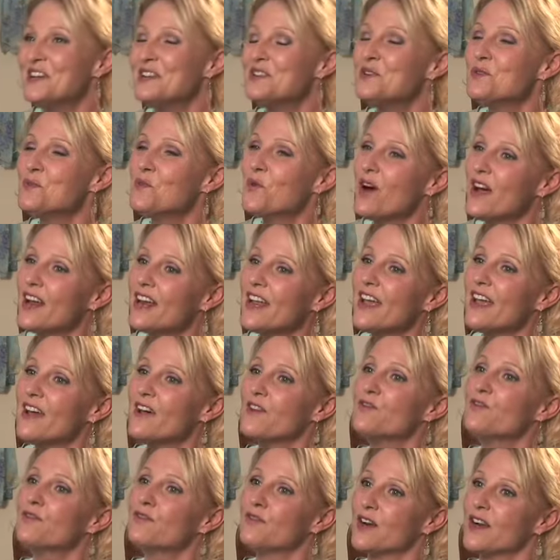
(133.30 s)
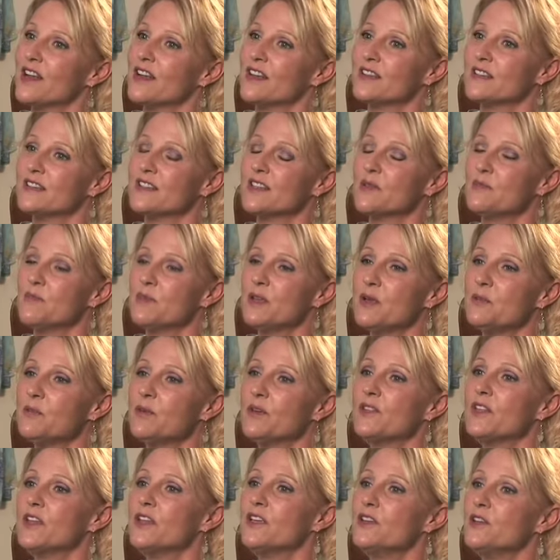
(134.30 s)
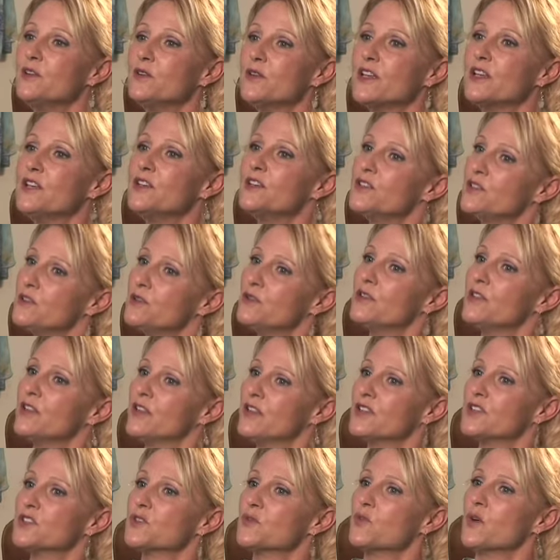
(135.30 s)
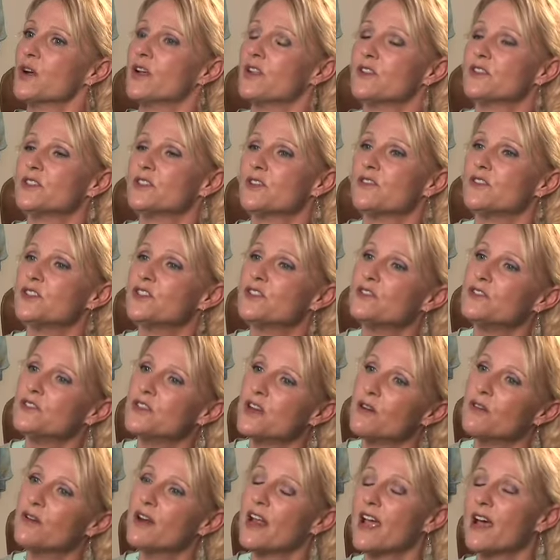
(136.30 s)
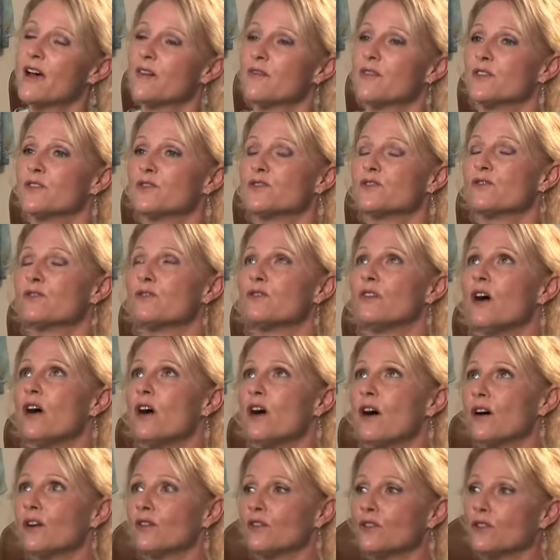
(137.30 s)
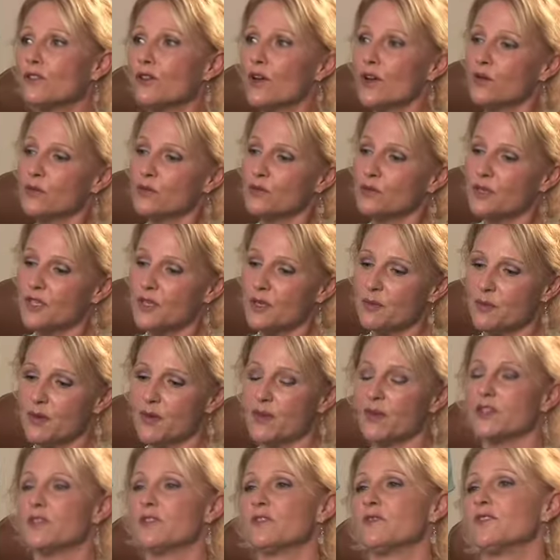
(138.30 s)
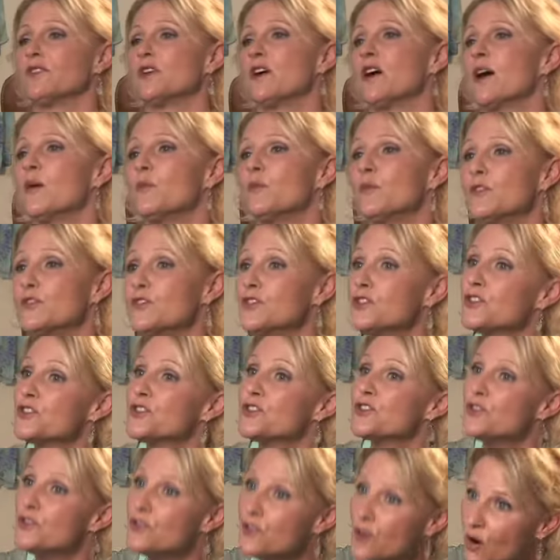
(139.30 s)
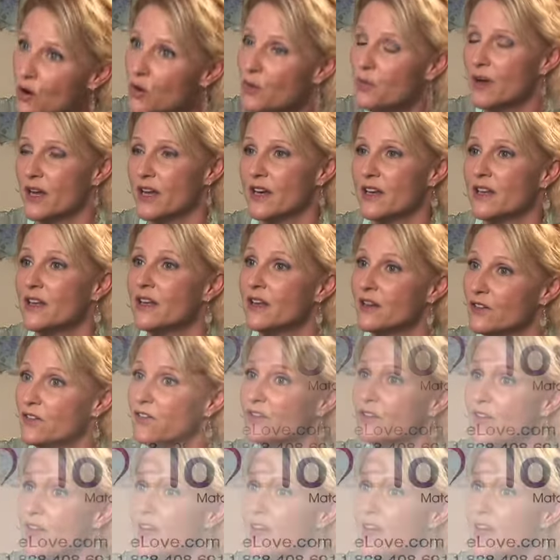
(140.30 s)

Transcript: You want to have friends and people that you can do things with so that you don't have those long, lonely periods of time where there's just nobody in your